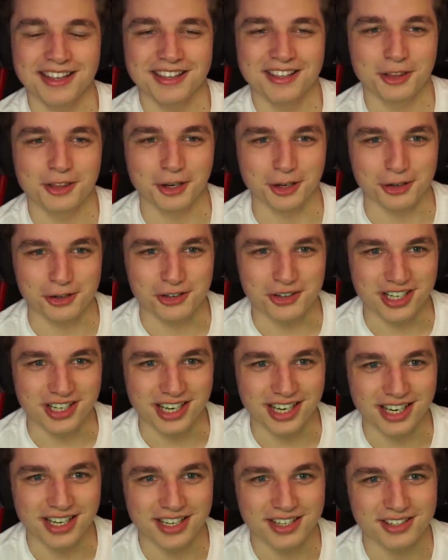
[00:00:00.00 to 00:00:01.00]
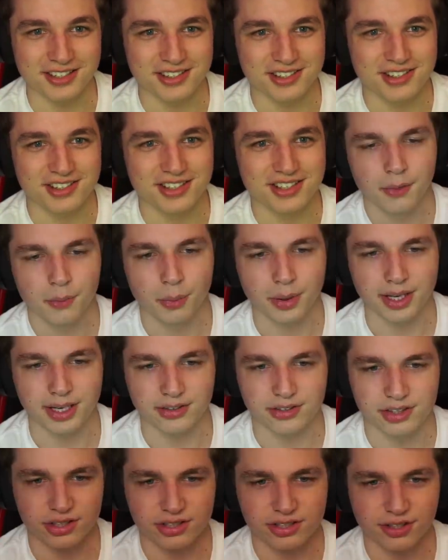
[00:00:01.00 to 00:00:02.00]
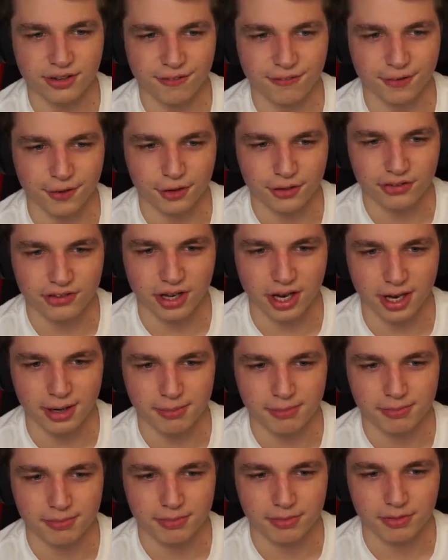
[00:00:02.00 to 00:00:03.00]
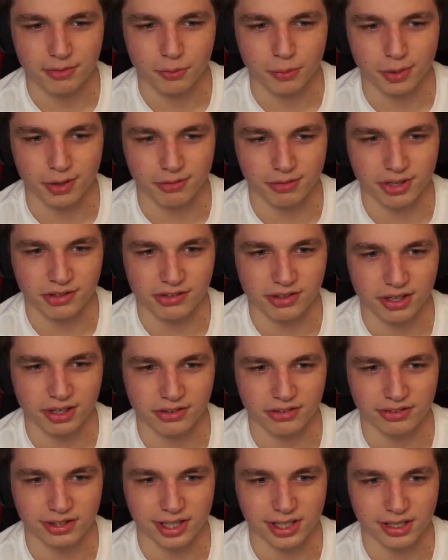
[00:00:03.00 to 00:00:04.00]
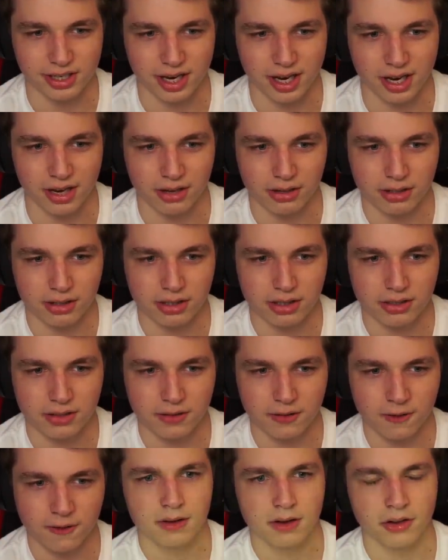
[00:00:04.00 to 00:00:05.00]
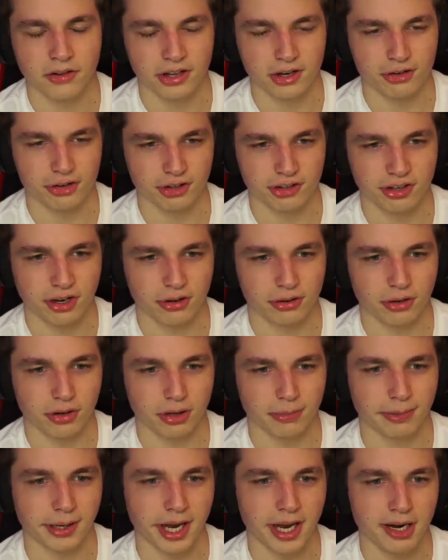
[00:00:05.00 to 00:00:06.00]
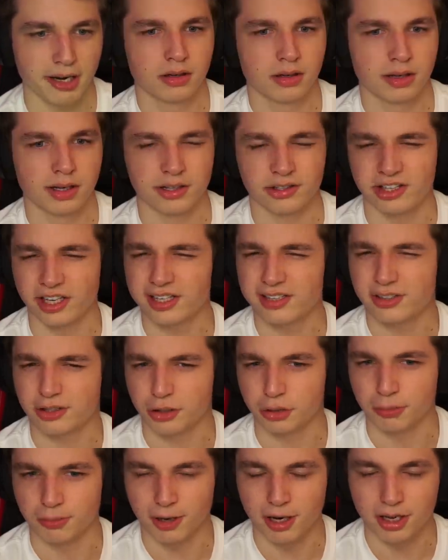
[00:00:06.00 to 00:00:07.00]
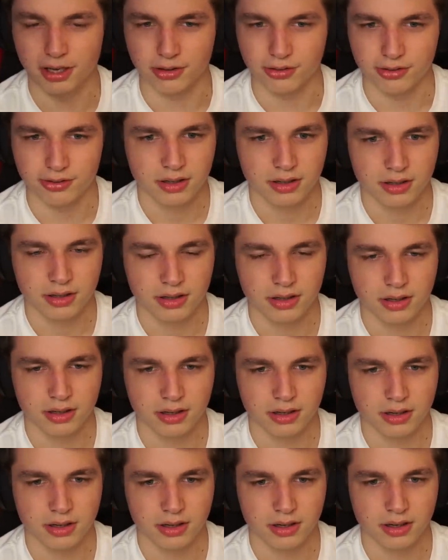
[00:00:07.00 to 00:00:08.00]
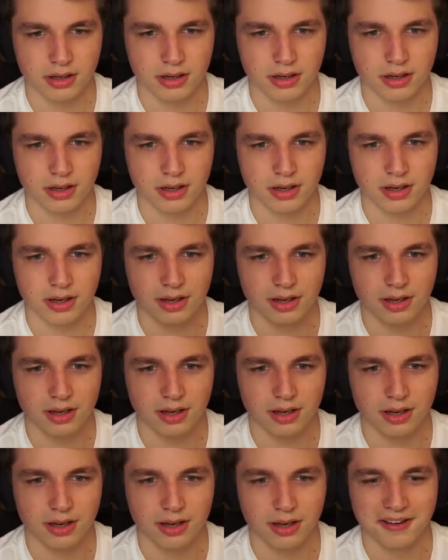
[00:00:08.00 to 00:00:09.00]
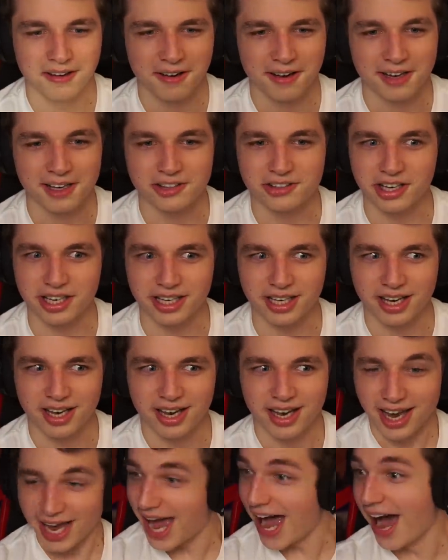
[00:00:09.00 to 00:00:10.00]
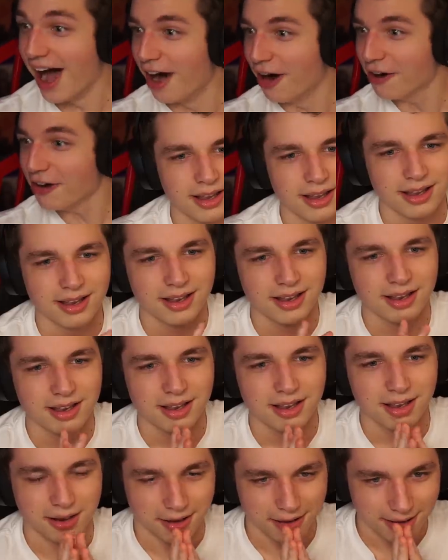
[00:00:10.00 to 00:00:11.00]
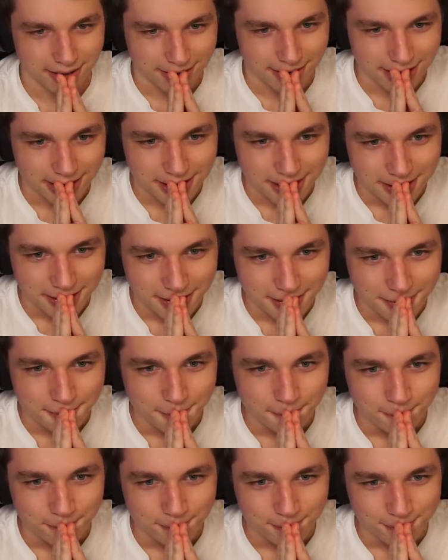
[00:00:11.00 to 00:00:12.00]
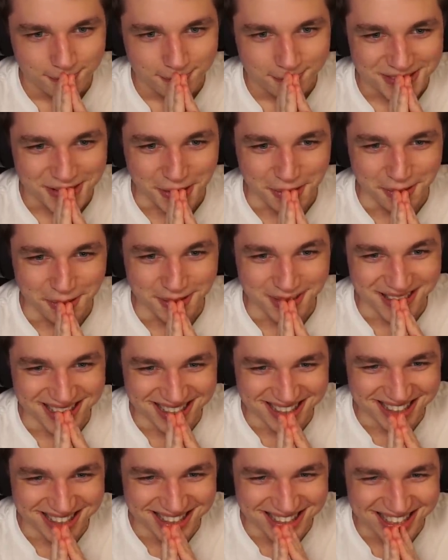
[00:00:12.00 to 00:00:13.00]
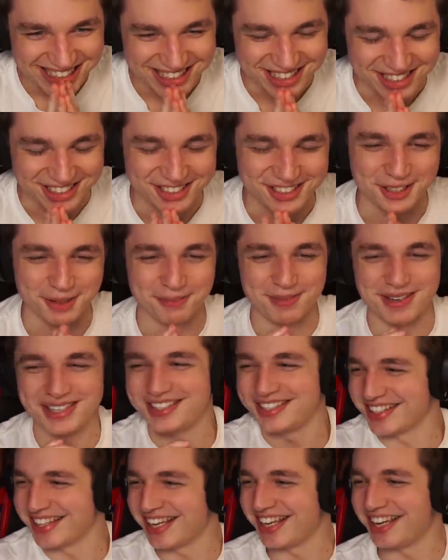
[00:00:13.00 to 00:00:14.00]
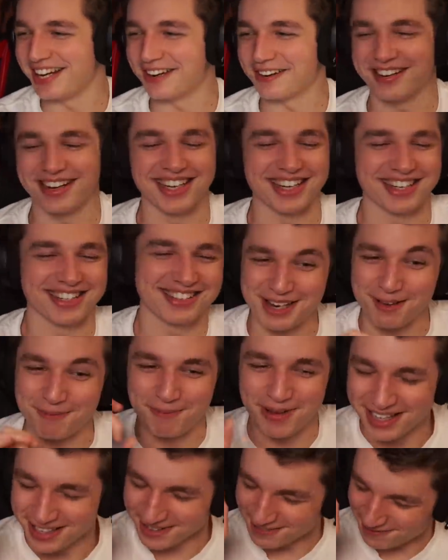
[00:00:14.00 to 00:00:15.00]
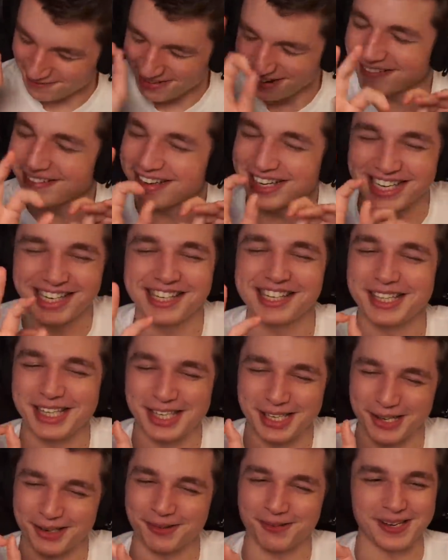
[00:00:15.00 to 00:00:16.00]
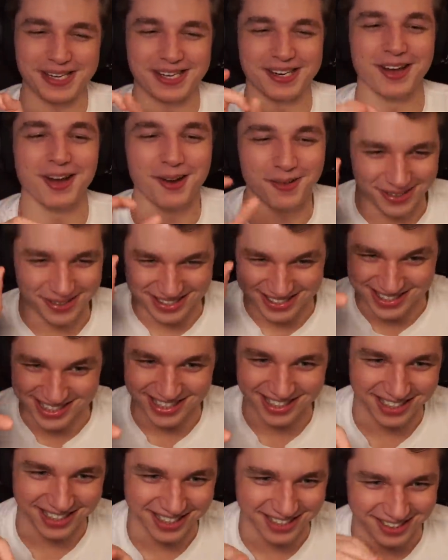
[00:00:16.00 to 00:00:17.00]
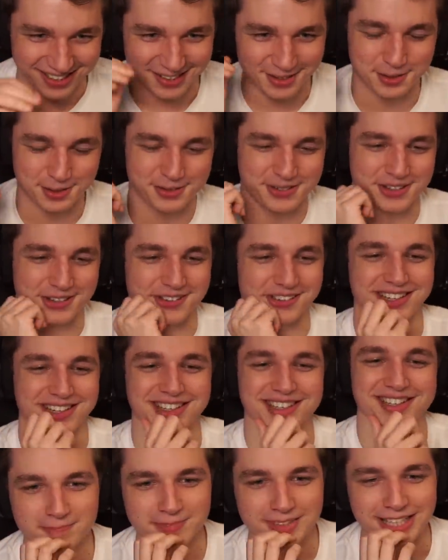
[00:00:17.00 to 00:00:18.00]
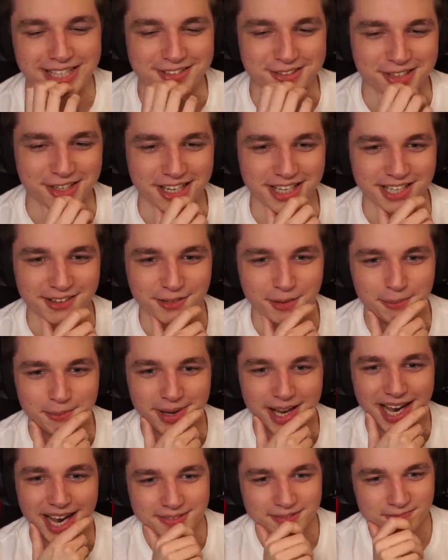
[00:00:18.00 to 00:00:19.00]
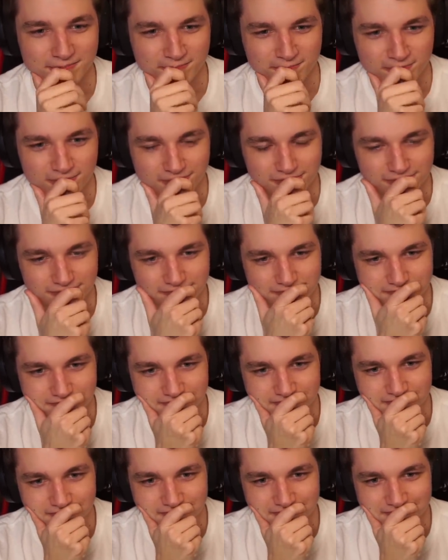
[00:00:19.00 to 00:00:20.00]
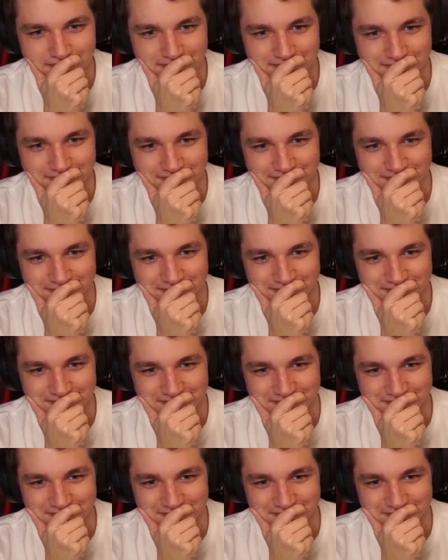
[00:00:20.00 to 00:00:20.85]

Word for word: There she is. Wait, is this the first time Winry's gonna see Al? Are they just not going back? It's in two months. We're home, boy. He's like, ow? What's he barking at now? Go look, she's still missing the earrings. Make it very clear we know. We see the holes in her ears. He's gonna give them back. Din, stop the tickles.